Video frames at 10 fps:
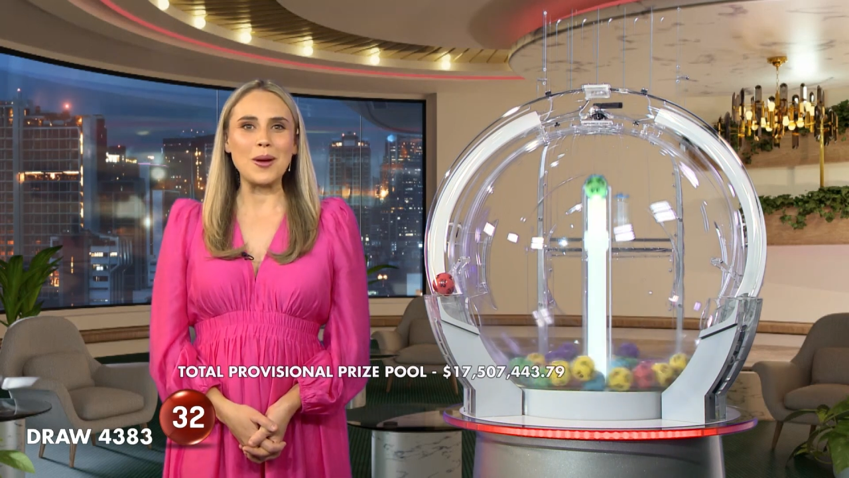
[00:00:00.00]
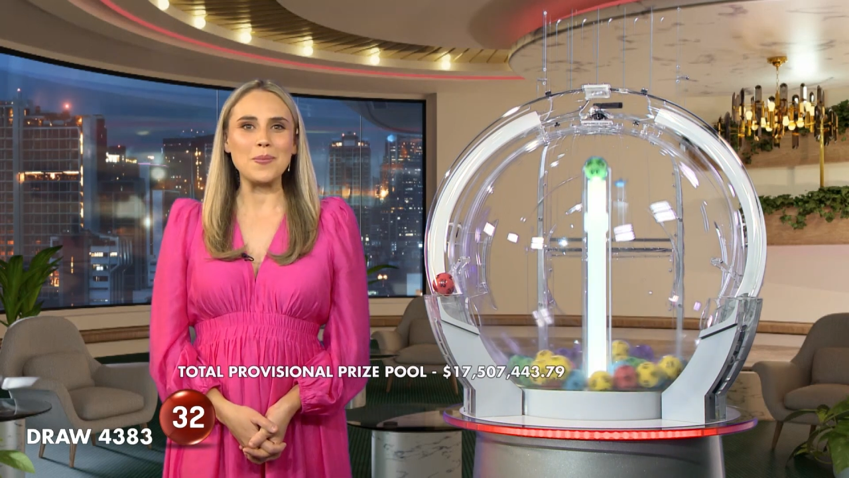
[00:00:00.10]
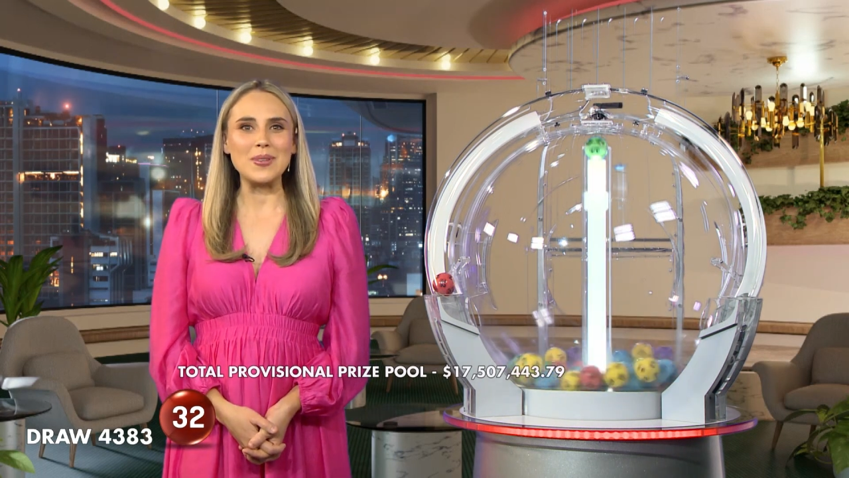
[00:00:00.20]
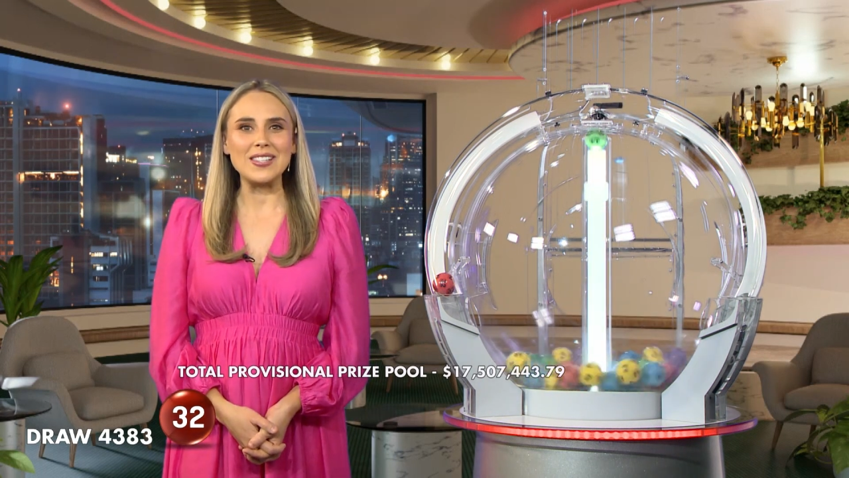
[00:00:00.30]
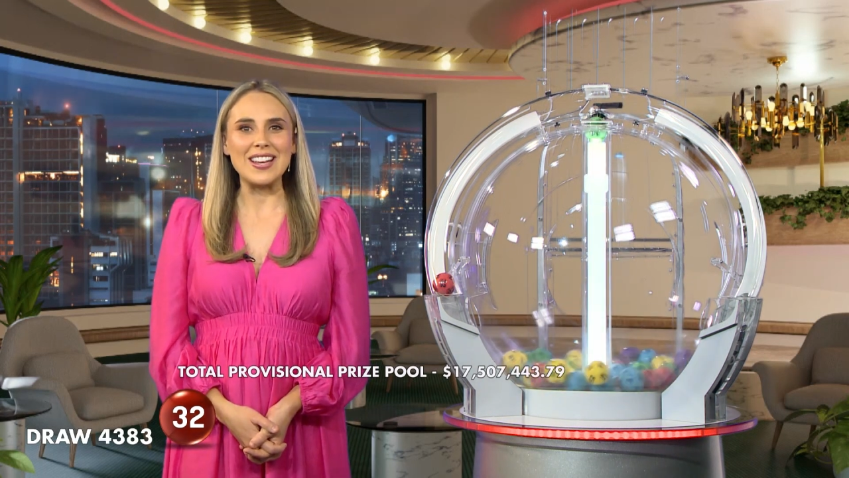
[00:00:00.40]

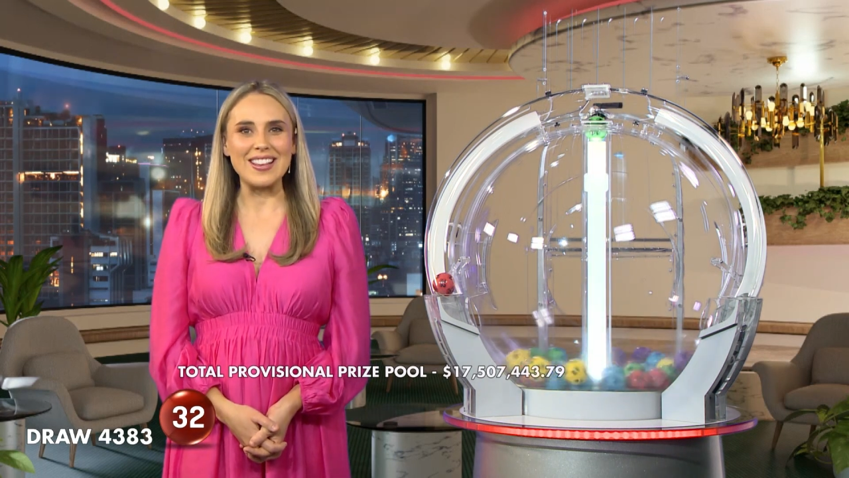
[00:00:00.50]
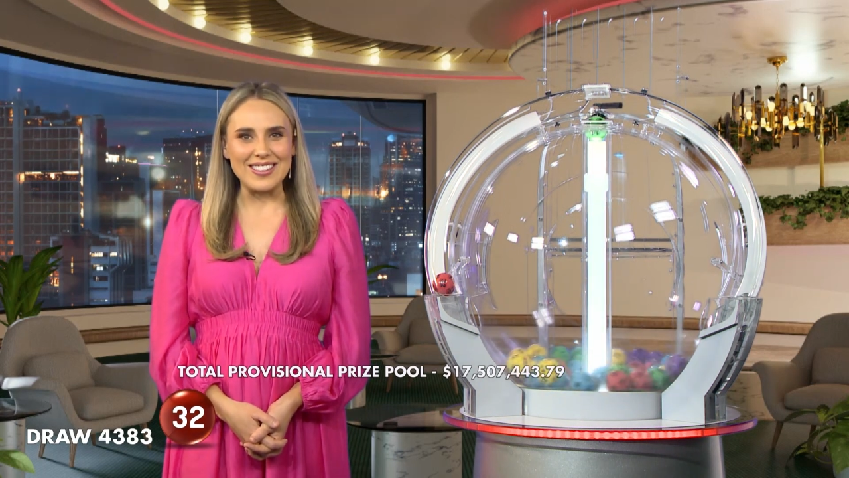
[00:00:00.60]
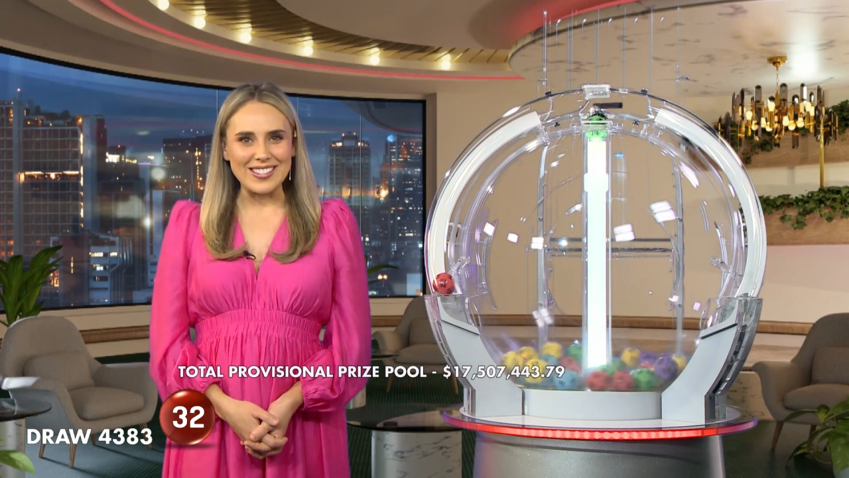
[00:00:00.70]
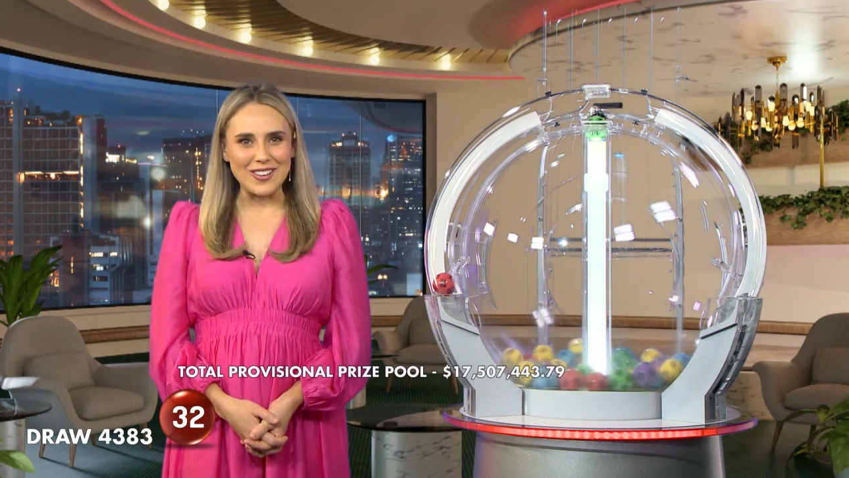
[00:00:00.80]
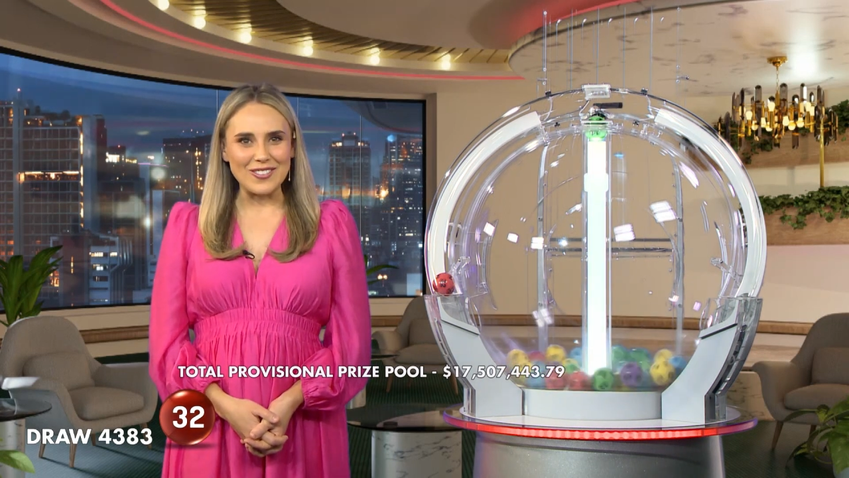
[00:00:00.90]
numbers in
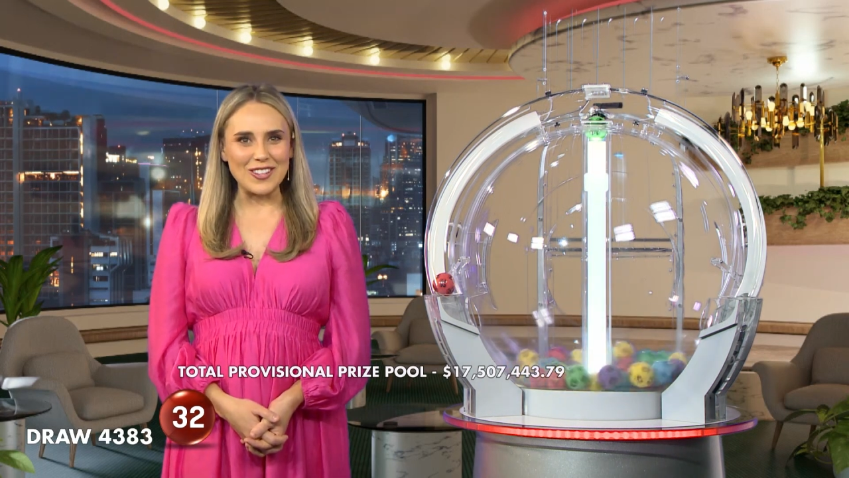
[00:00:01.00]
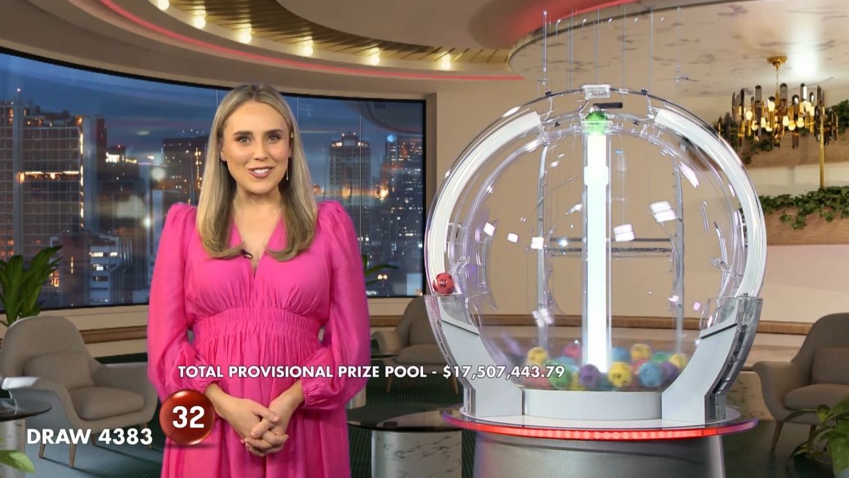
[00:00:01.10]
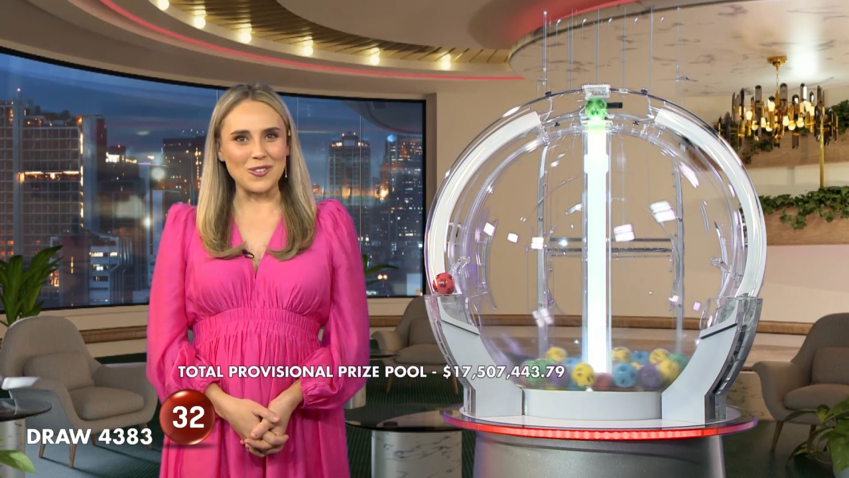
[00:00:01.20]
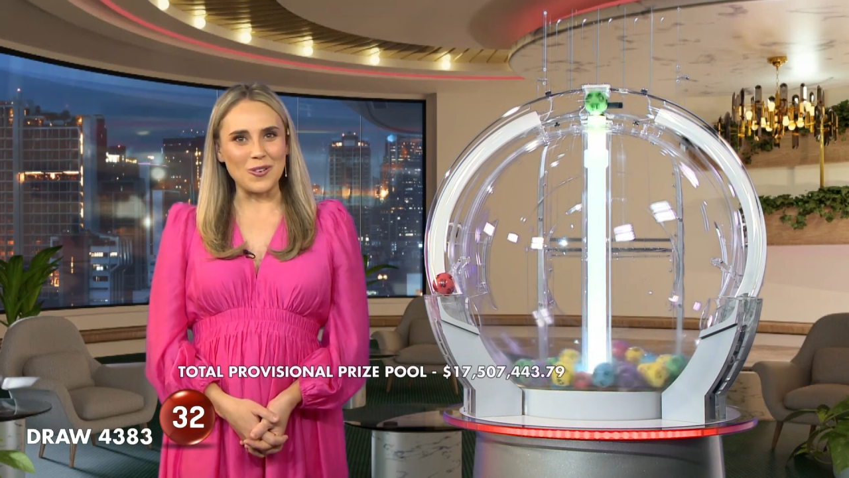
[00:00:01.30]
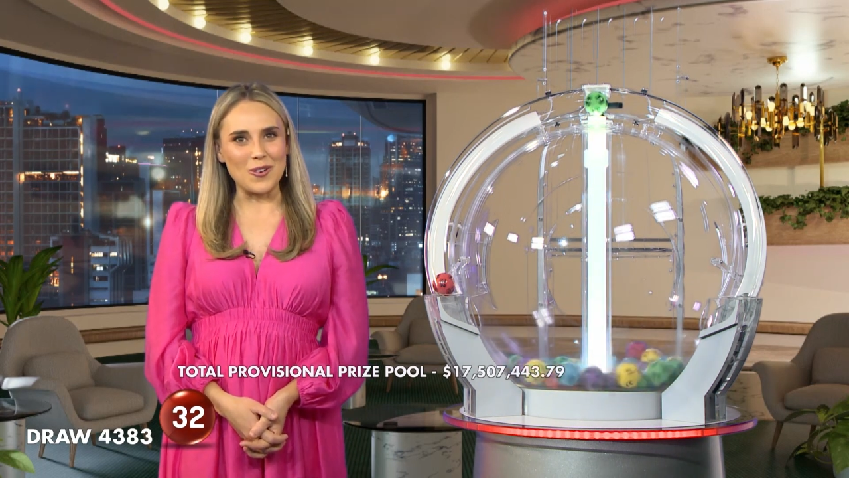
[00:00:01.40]
this
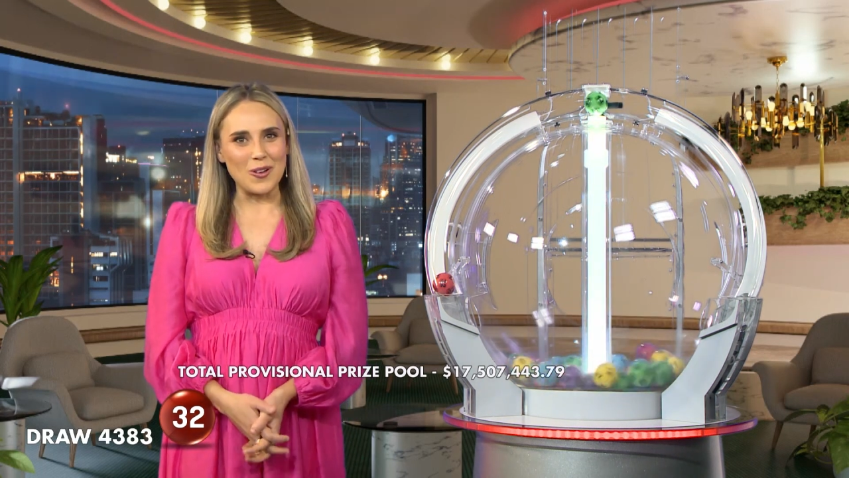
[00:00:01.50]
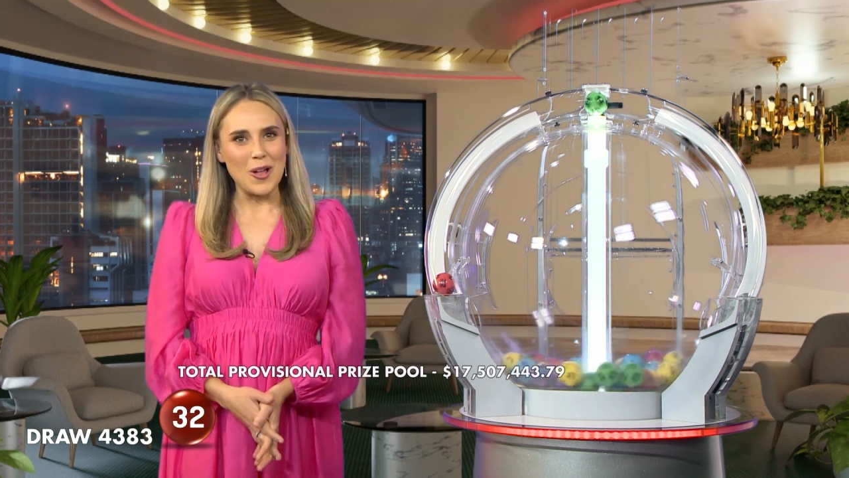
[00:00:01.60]
evening's draw.